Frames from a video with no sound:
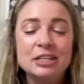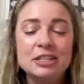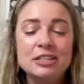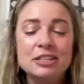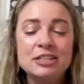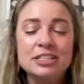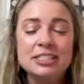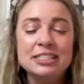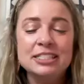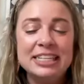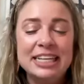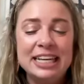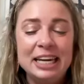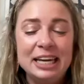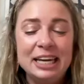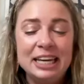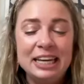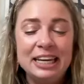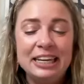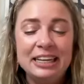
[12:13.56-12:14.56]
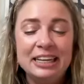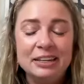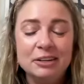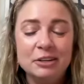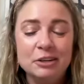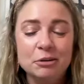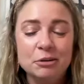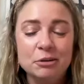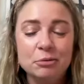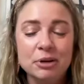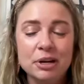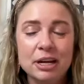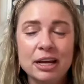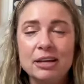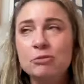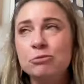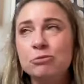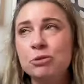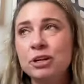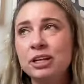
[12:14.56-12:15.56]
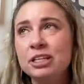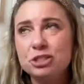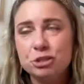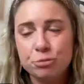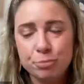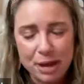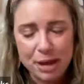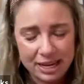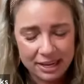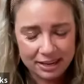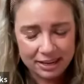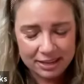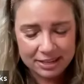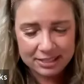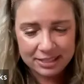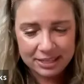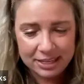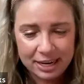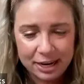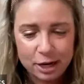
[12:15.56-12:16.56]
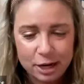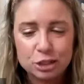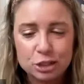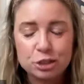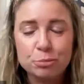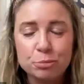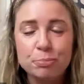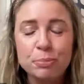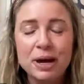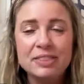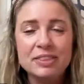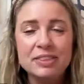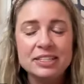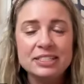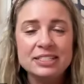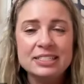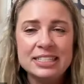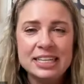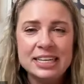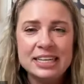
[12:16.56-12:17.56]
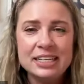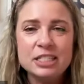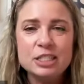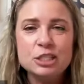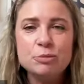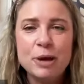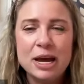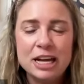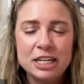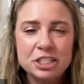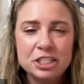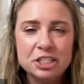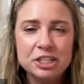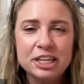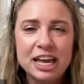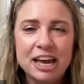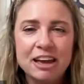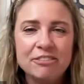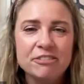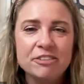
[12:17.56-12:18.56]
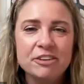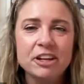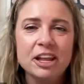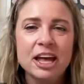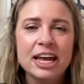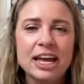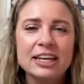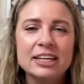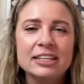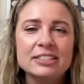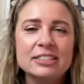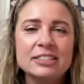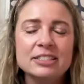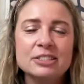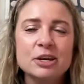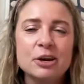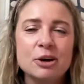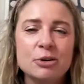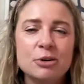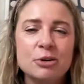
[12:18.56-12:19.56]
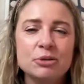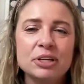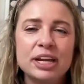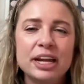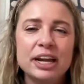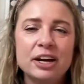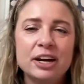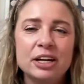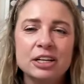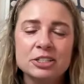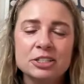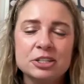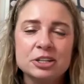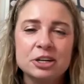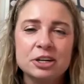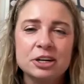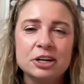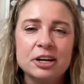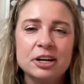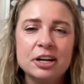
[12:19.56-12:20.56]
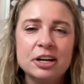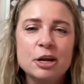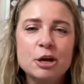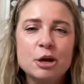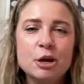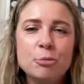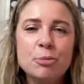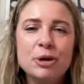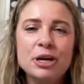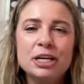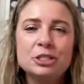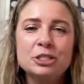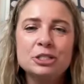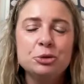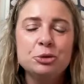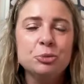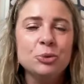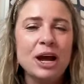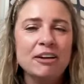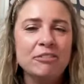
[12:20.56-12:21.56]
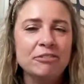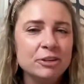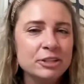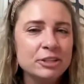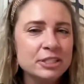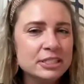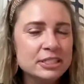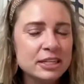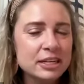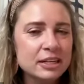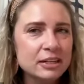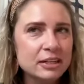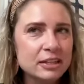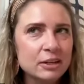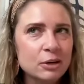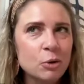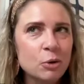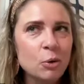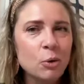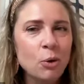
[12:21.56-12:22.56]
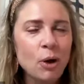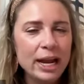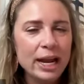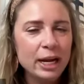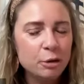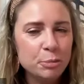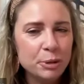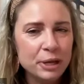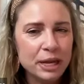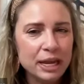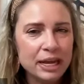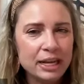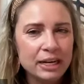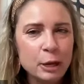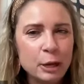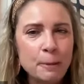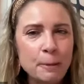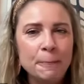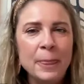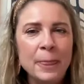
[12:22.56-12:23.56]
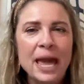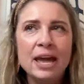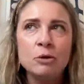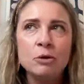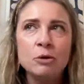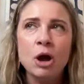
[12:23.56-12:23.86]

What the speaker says: the sea, really Jamaica is a character, but the sea especially, I feel like is its own character because you reference it quite a bit. And